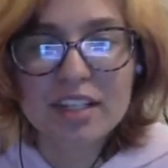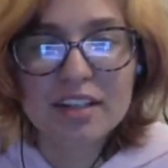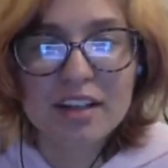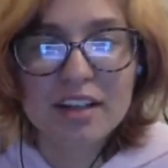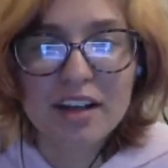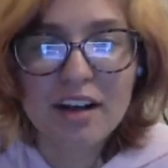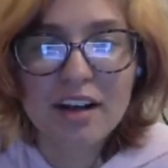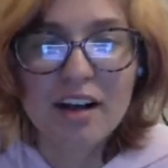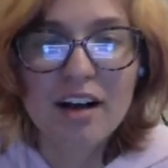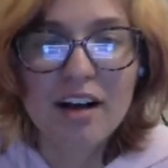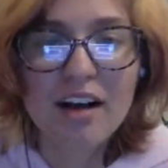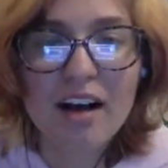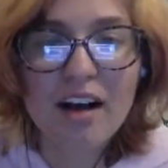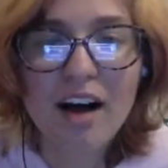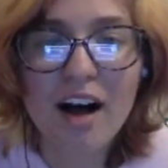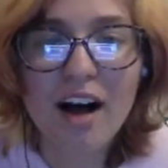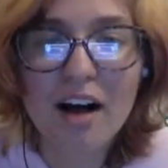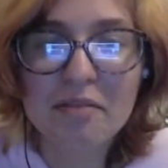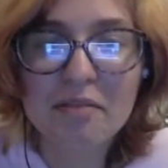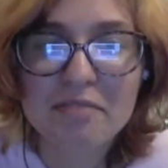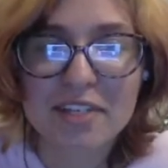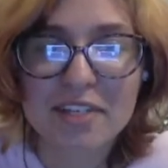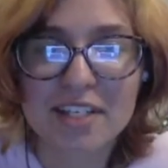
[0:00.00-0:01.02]

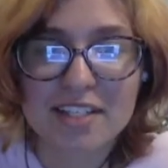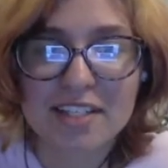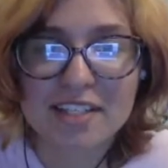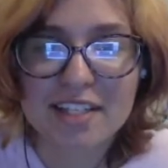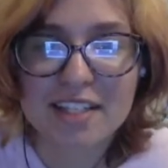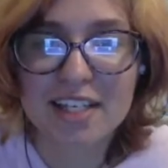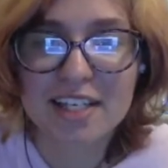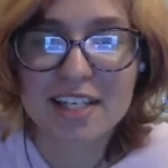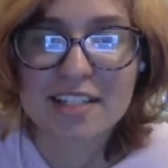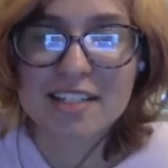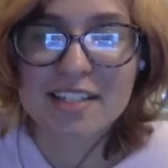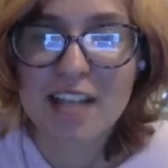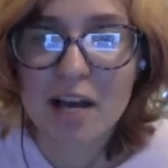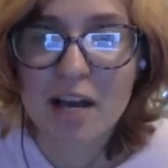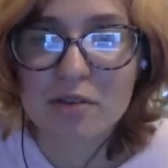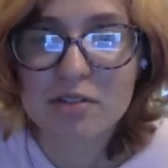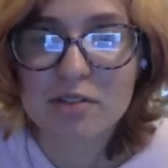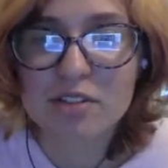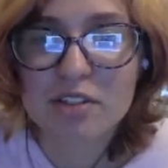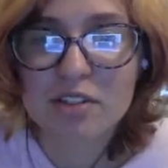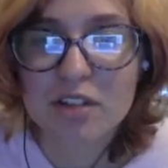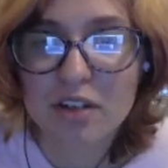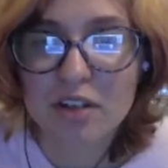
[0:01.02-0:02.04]
Obviously it
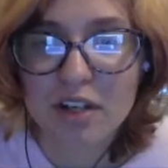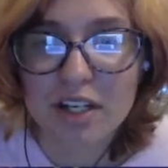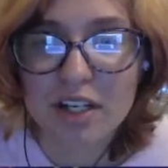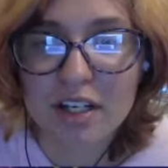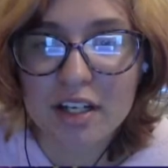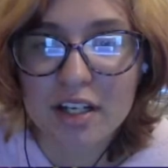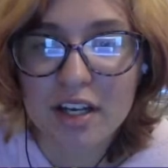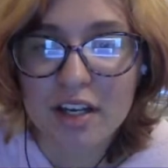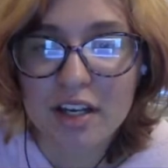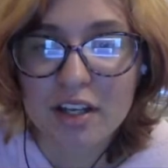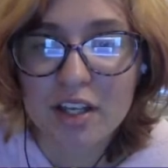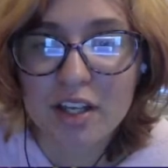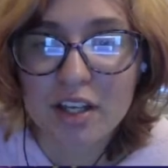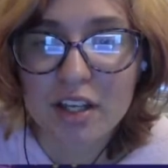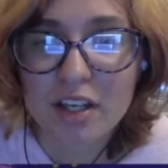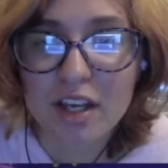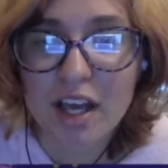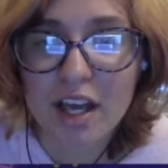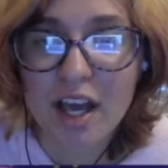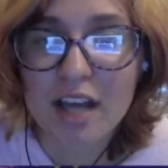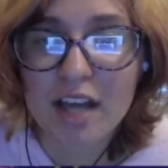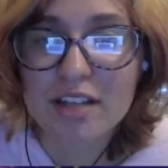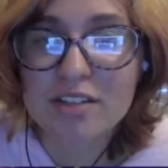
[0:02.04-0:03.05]
sounds good,
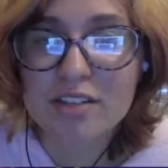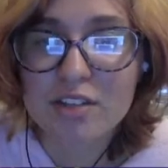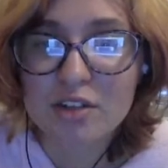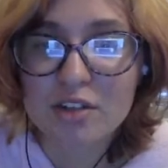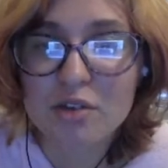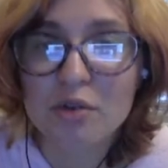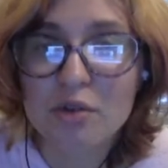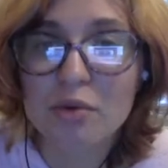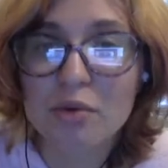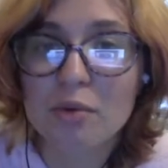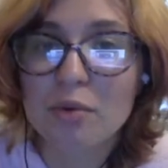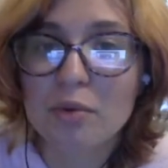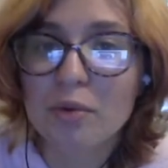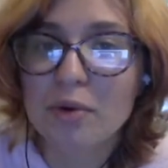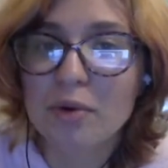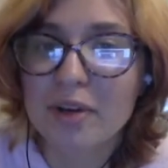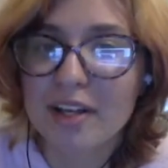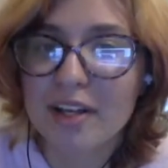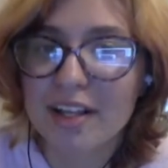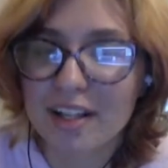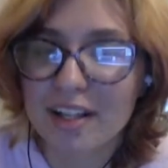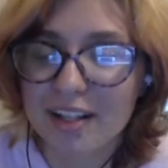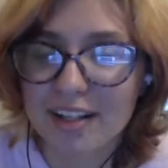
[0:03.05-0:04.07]
and you
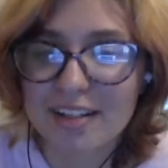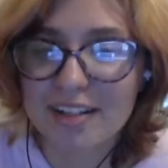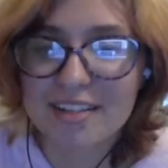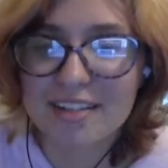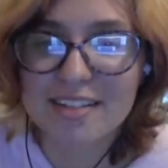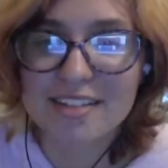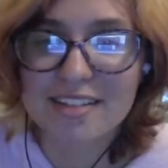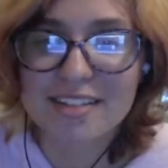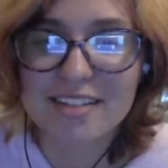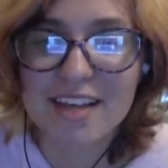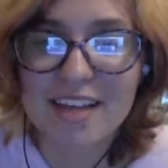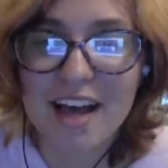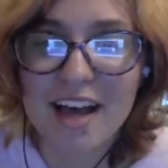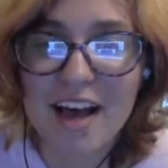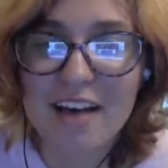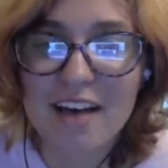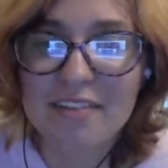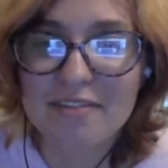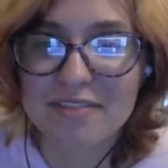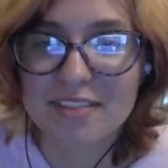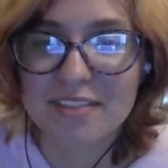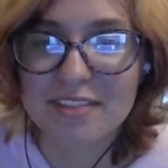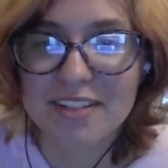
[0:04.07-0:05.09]
will
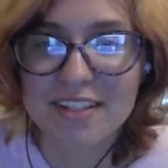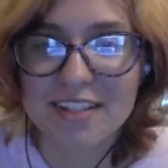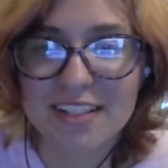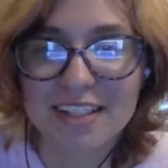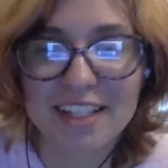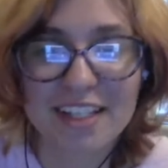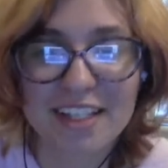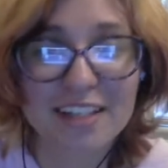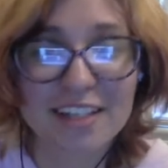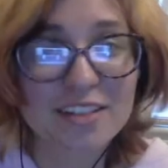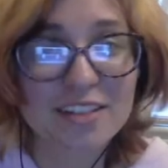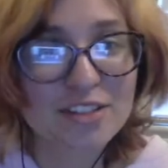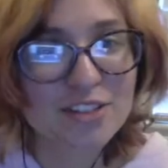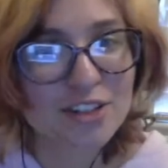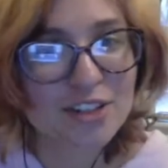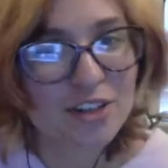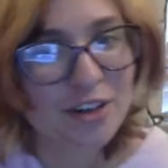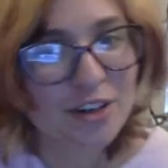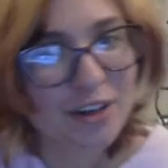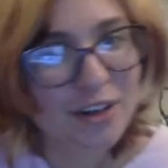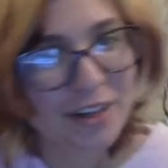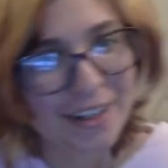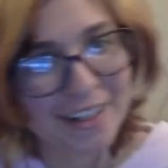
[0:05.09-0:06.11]
definitely
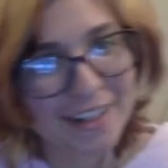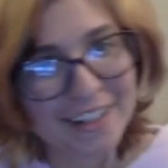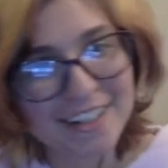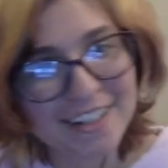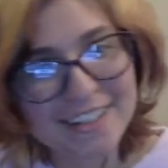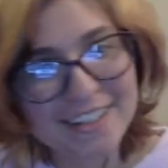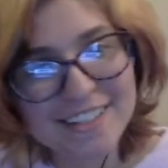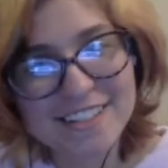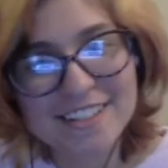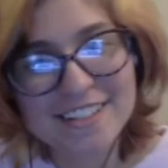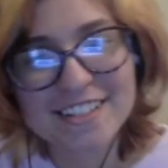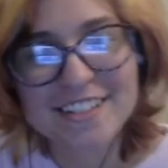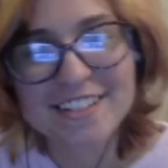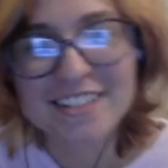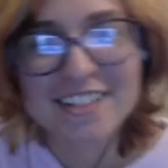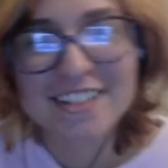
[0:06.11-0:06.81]
enjoy it.